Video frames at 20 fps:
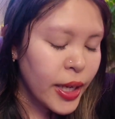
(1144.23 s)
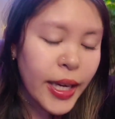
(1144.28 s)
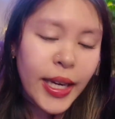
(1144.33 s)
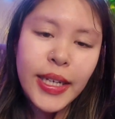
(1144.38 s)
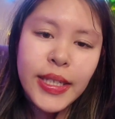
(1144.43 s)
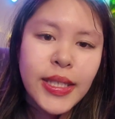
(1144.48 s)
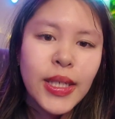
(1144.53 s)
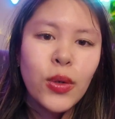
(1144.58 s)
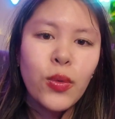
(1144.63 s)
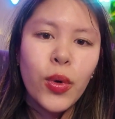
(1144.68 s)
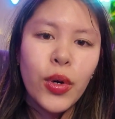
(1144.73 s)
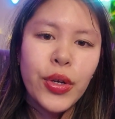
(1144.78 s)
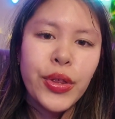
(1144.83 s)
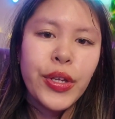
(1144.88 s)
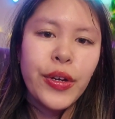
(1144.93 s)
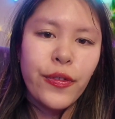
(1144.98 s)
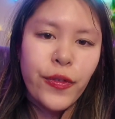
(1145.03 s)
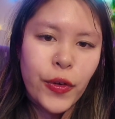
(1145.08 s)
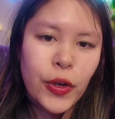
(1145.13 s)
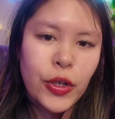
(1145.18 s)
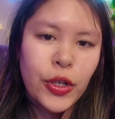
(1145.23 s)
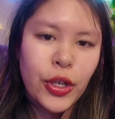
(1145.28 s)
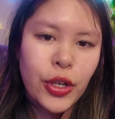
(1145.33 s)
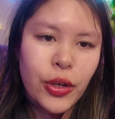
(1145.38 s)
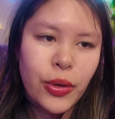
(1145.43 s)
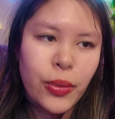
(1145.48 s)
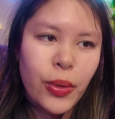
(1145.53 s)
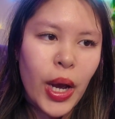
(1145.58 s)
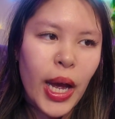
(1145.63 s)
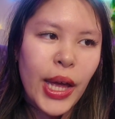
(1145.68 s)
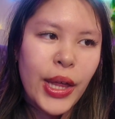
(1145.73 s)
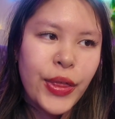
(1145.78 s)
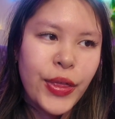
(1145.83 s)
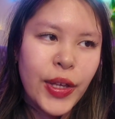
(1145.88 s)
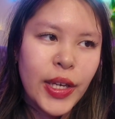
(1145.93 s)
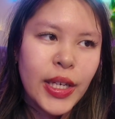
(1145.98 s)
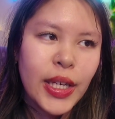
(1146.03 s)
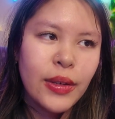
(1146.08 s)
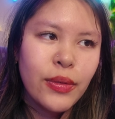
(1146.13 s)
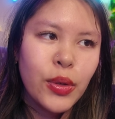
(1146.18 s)
Is it worth it for you? I
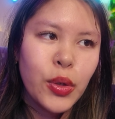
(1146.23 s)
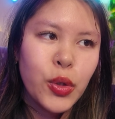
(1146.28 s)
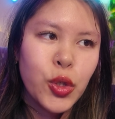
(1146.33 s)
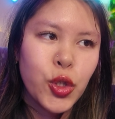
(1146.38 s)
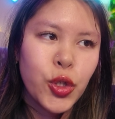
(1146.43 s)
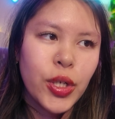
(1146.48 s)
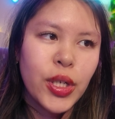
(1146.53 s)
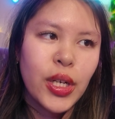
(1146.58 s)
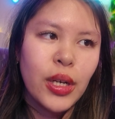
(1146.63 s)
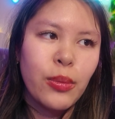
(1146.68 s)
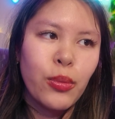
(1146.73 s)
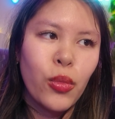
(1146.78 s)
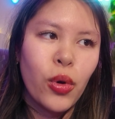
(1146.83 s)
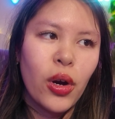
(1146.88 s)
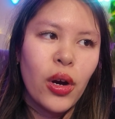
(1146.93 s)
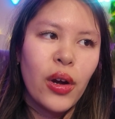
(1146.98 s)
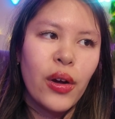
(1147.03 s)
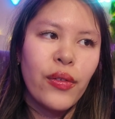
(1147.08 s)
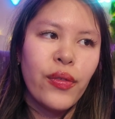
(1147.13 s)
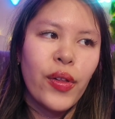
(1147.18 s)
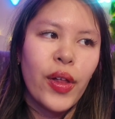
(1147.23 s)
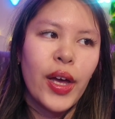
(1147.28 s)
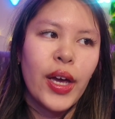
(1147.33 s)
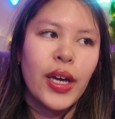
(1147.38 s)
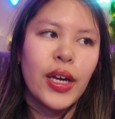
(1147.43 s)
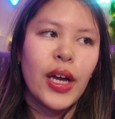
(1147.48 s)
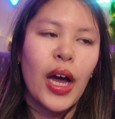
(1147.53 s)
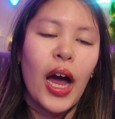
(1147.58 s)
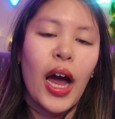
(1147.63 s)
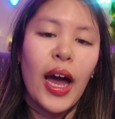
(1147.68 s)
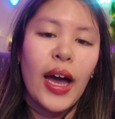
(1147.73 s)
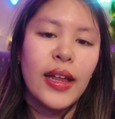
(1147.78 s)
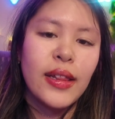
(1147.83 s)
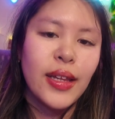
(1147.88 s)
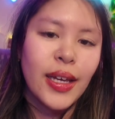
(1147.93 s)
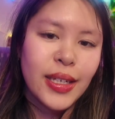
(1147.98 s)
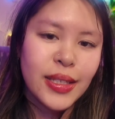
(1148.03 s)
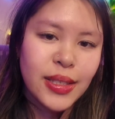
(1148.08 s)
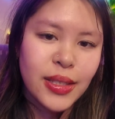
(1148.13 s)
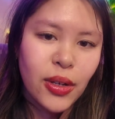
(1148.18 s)
think if you treat it more of like, I
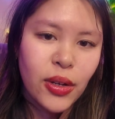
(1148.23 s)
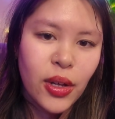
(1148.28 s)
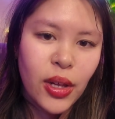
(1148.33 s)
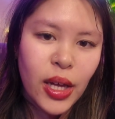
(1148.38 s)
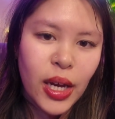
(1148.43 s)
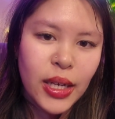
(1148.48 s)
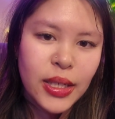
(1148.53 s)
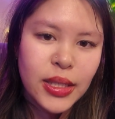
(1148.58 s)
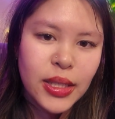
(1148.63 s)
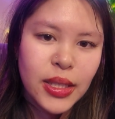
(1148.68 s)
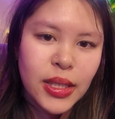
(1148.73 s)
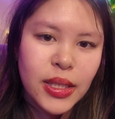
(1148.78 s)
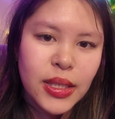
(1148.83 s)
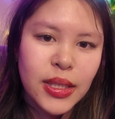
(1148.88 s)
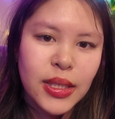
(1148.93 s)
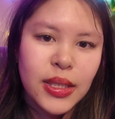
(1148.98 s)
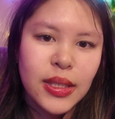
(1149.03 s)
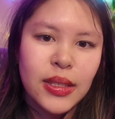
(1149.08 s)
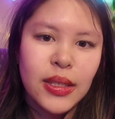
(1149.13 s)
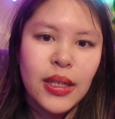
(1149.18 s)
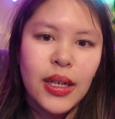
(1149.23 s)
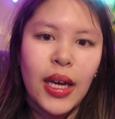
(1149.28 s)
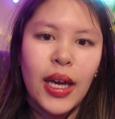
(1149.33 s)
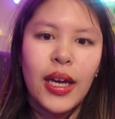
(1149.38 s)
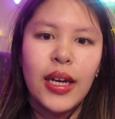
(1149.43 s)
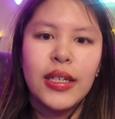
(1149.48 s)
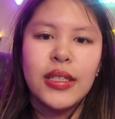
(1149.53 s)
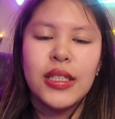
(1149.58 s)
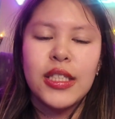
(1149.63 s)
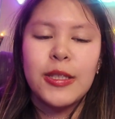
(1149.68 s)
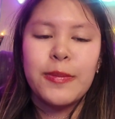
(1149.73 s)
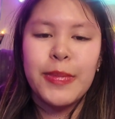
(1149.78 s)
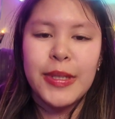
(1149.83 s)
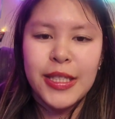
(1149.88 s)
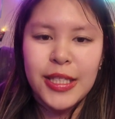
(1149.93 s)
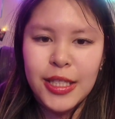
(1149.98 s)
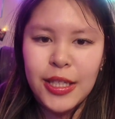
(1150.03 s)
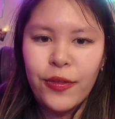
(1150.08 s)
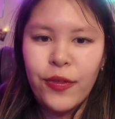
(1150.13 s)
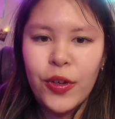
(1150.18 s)
like sunglasses, and
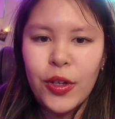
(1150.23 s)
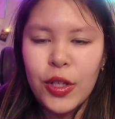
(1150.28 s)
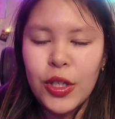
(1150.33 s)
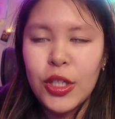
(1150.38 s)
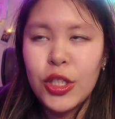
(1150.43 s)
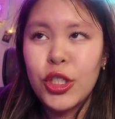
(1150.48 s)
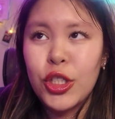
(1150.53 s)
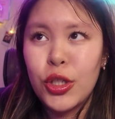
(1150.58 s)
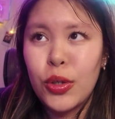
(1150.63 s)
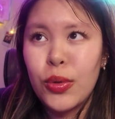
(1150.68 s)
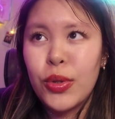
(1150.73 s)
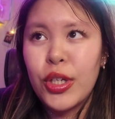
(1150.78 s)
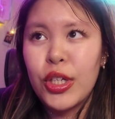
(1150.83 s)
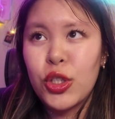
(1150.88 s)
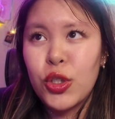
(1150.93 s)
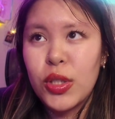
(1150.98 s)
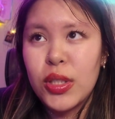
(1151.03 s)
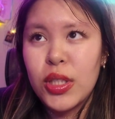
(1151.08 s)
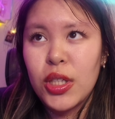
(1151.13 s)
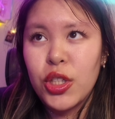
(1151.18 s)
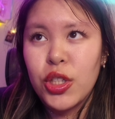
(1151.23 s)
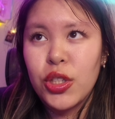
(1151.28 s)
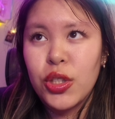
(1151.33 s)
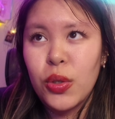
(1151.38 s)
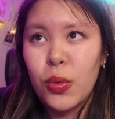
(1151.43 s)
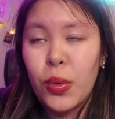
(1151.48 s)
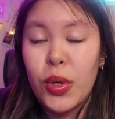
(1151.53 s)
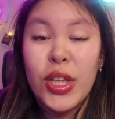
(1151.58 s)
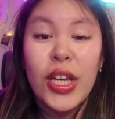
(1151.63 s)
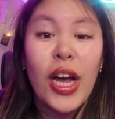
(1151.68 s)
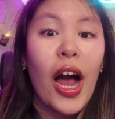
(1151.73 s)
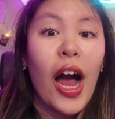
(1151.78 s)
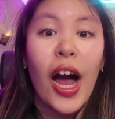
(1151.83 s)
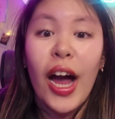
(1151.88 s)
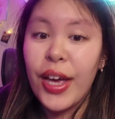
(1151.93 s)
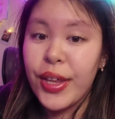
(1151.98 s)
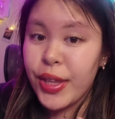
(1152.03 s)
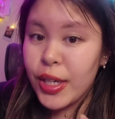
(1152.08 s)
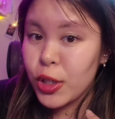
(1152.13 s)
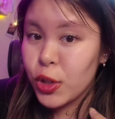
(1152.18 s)
specifically, do you think transitions are worth it?
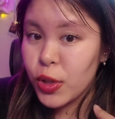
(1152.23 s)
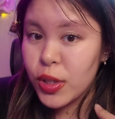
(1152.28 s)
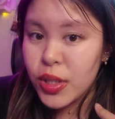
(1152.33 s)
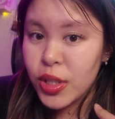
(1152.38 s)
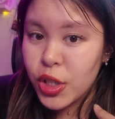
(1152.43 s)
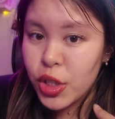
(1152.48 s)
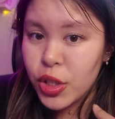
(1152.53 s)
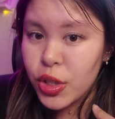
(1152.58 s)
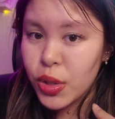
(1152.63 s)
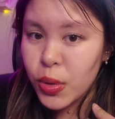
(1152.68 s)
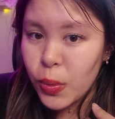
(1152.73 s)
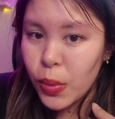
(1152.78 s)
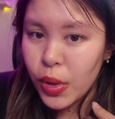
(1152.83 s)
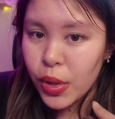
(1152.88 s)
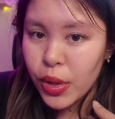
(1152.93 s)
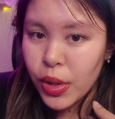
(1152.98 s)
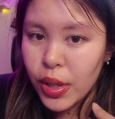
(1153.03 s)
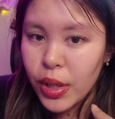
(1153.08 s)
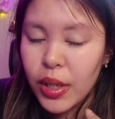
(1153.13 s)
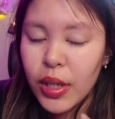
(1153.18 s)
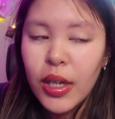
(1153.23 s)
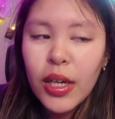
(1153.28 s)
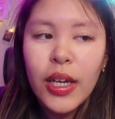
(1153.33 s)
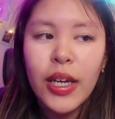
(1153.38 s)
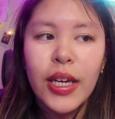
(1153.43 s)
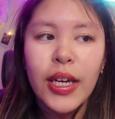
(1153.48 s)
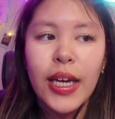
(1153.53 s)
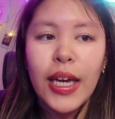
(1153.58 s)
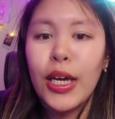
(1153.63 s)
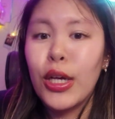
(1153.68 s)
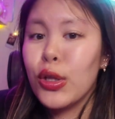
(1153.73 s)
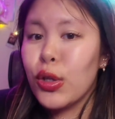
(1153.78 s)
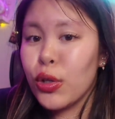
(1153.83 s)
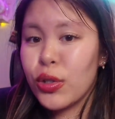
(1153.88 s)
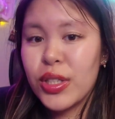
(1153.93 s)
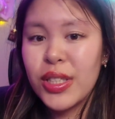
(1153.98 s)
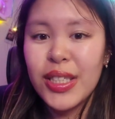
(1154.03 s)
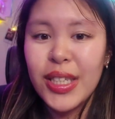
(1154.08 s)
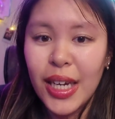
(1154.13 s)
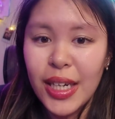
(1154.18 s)
I think transitions are worth it. It
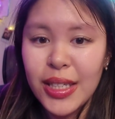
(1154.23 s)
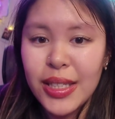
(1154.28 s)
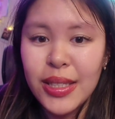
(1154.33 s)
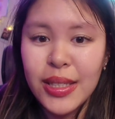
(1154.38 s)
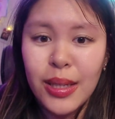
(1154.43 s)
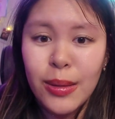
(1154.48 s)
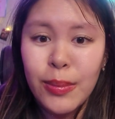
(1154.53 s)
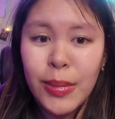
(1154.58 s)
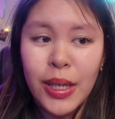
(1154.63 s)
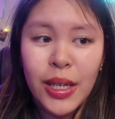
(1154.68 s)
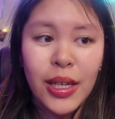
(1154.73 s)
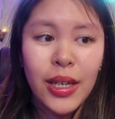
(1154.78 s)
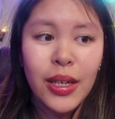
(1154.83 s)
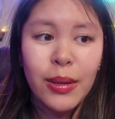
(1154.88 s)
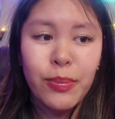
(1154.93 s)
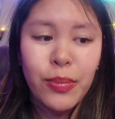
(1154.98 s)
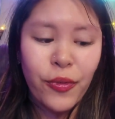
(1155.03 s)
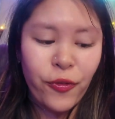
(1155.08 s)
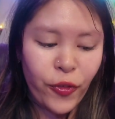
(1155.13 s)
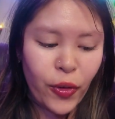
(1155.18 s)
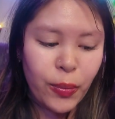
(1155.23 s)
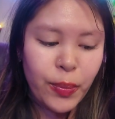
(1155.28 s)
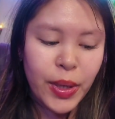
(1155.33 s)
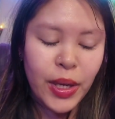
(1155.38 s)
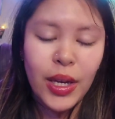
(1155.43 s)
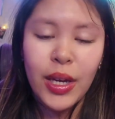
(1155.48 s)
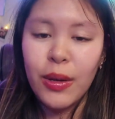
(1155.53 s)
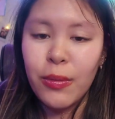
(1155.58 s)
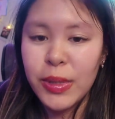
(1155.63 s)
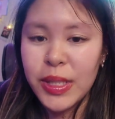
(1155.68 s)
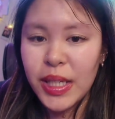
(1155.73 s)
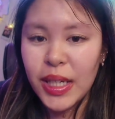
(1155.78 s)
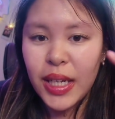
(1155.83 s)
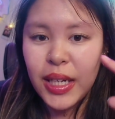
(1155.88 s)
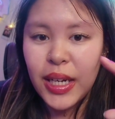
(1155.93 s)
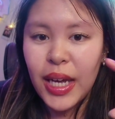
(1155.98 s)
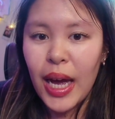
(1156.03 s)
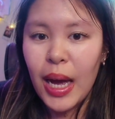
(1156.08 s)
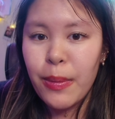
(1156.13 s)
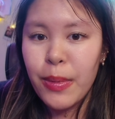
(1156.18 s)
looked nice to me. For me, it was like
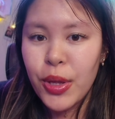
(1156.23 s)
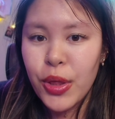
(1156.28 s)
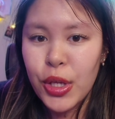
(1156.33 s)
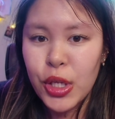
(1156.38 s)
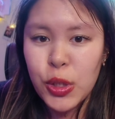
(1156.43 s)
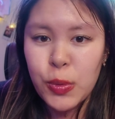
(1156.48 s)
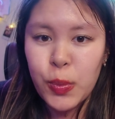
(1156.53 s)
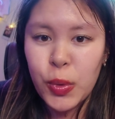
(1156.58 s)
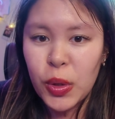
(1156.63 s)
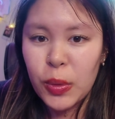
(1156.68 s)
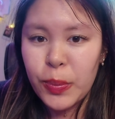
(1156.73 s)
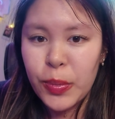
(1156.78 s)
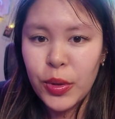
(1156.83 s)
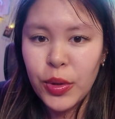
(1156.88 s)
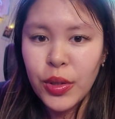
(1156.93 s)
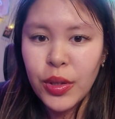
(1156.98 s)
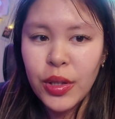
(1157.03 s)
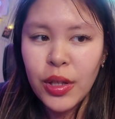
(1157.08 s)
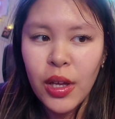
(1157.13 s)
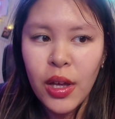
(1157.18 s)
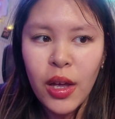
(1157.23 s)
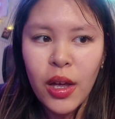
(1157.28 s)
an amethyst purple.